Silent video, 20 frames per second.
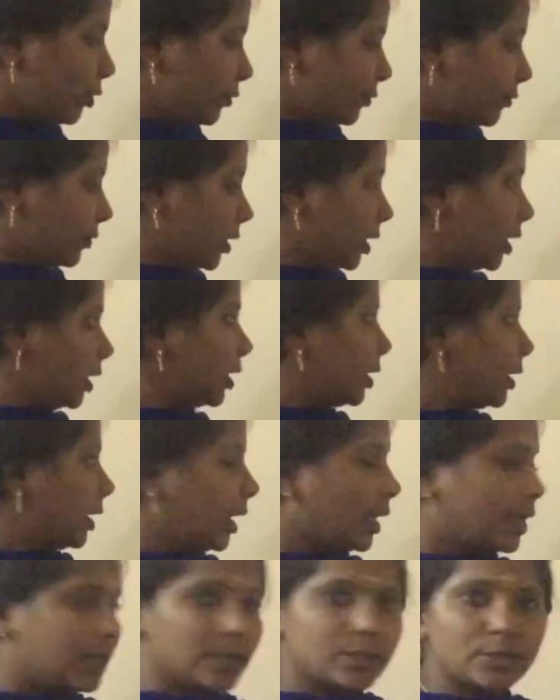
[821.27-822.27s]
of the
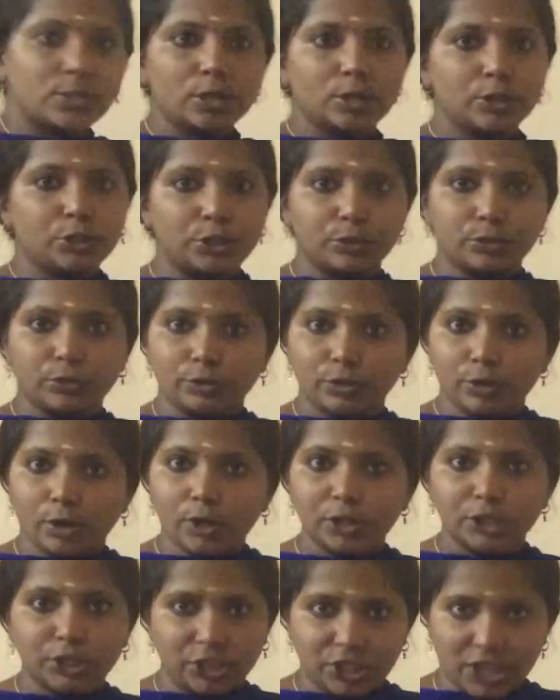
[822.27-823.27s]
layers should
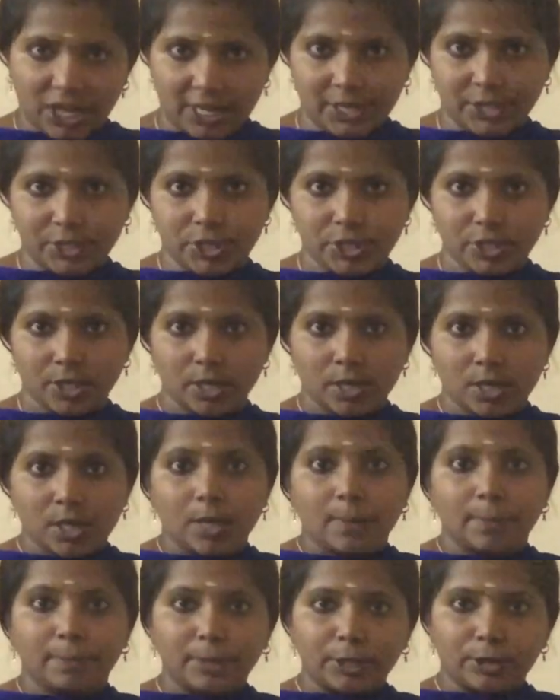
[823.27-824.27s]
not change,
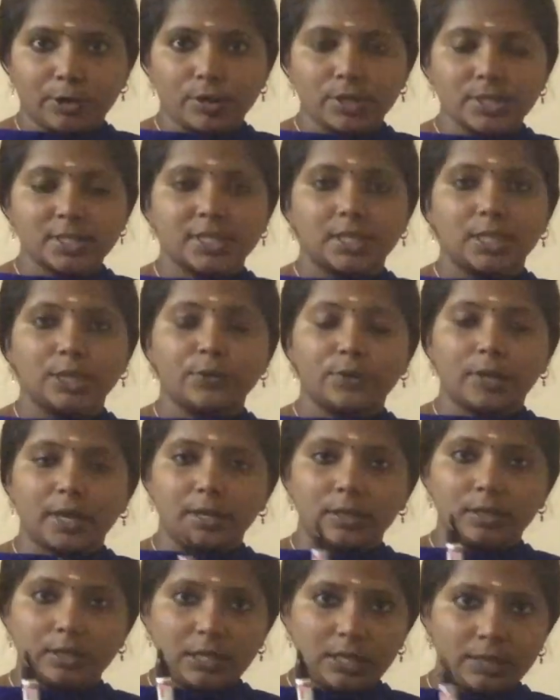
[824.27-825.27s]
because you
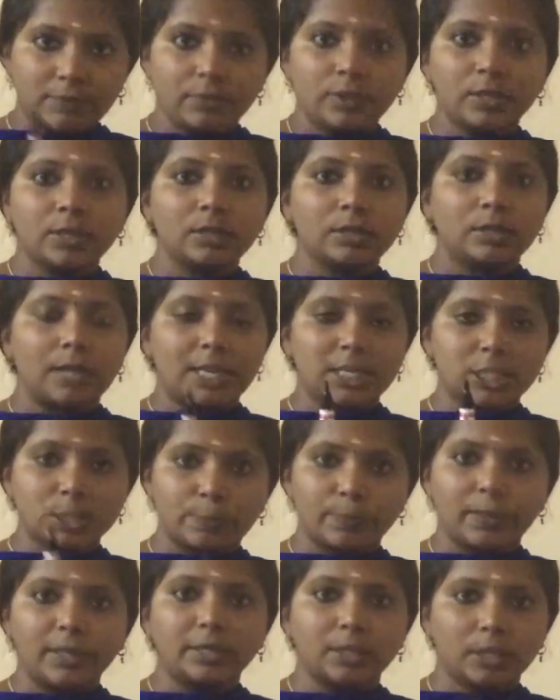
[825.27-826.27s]
can even
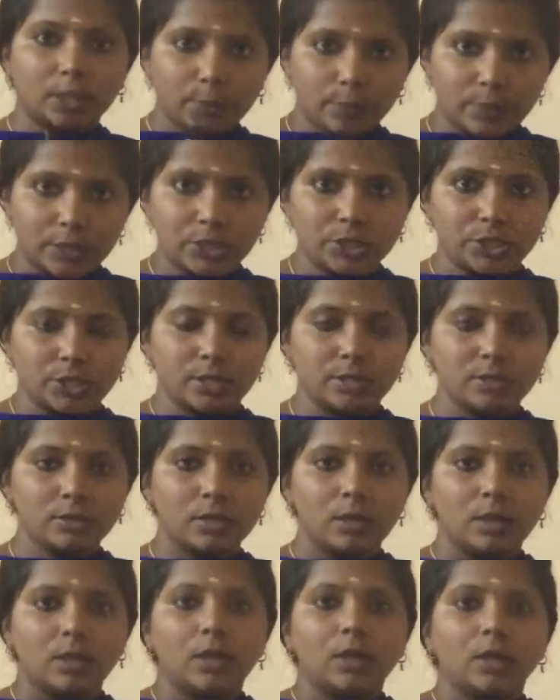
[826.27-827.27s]
expect a
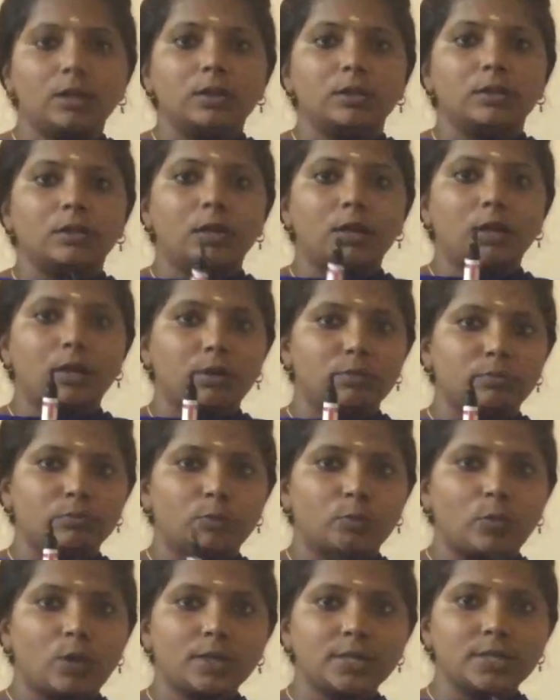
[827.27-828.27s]
question,
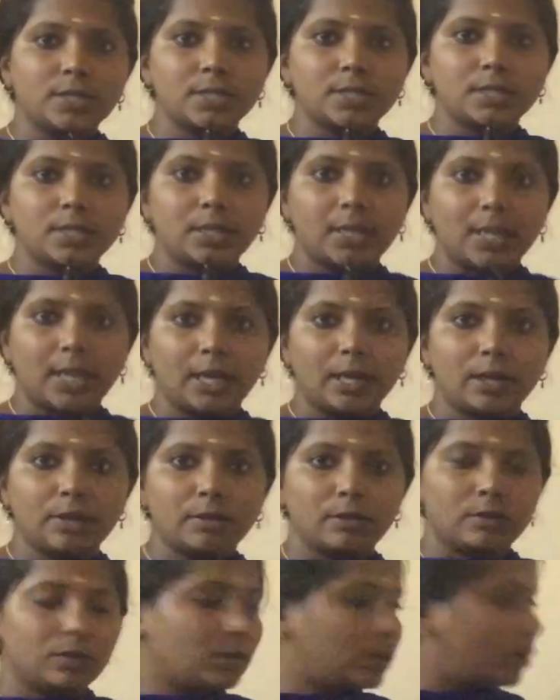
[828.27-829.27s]
what is the
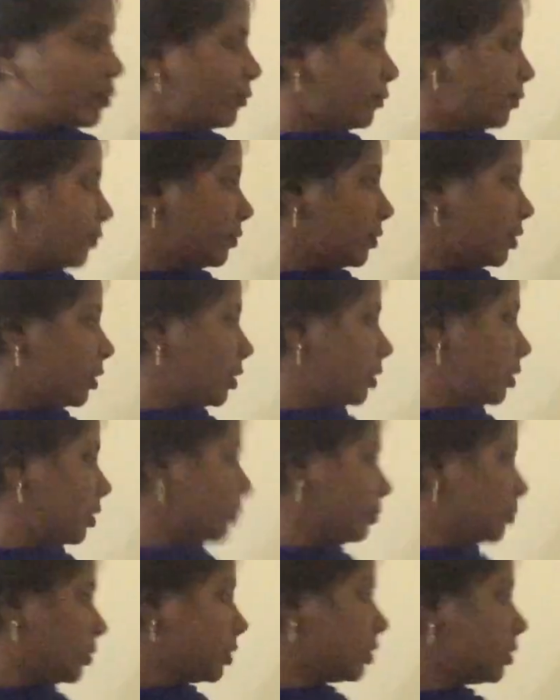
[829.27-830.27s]
layer of
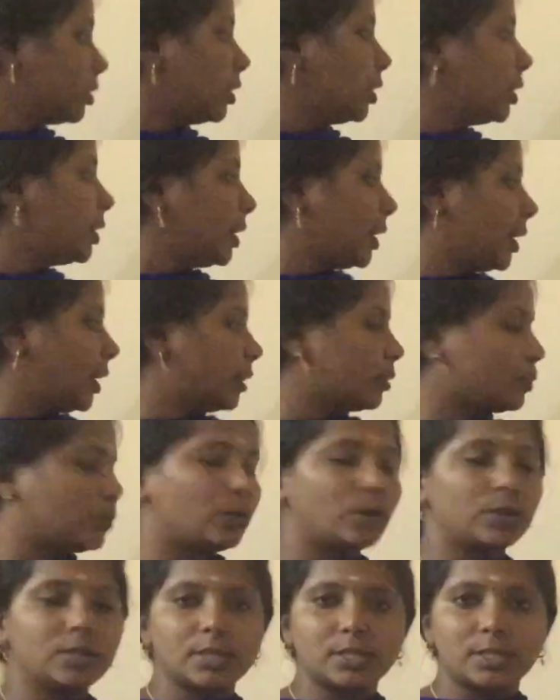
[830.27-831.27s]
third layer,
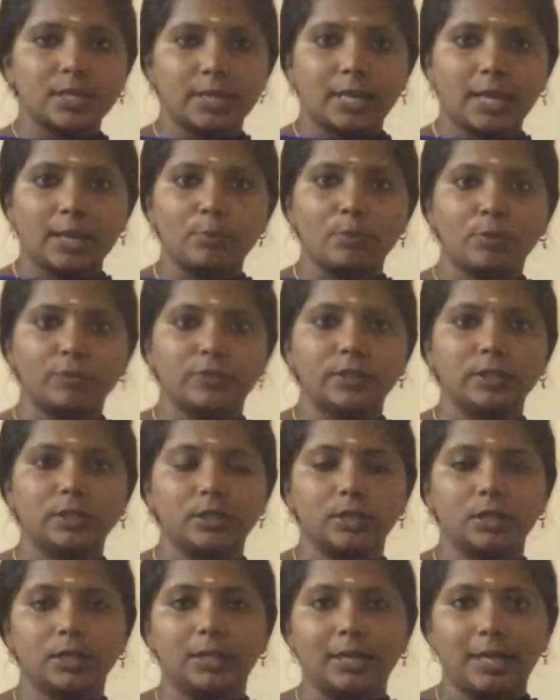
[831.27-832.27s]
what is the name of the
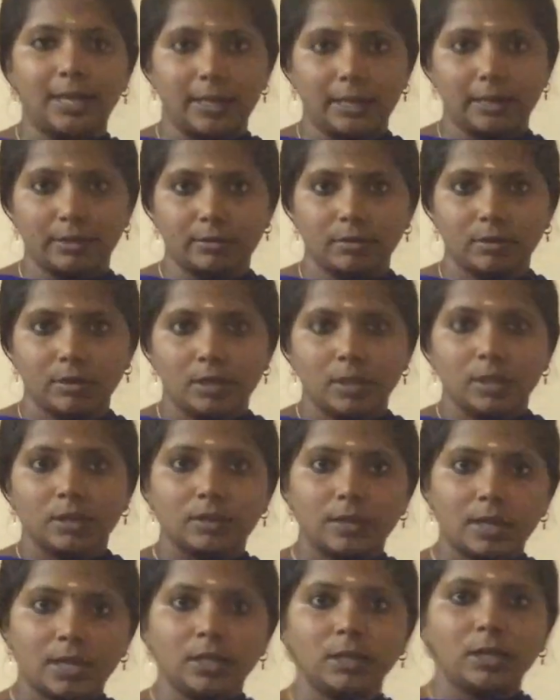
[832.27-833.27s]
third layer?
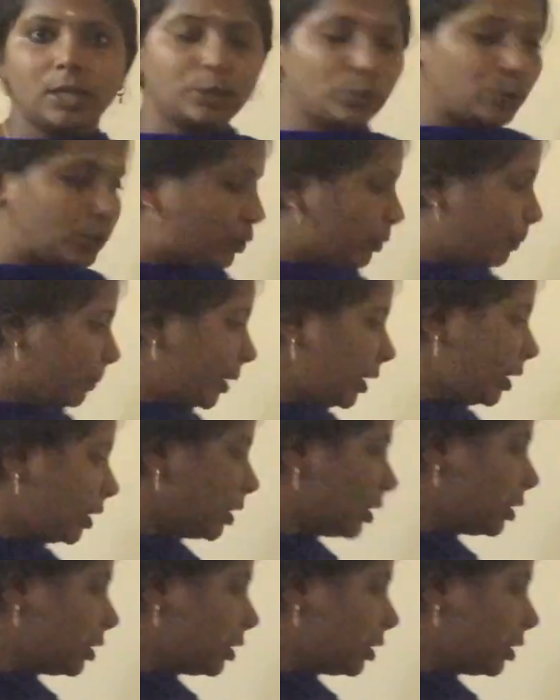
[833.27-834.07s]
Then it could be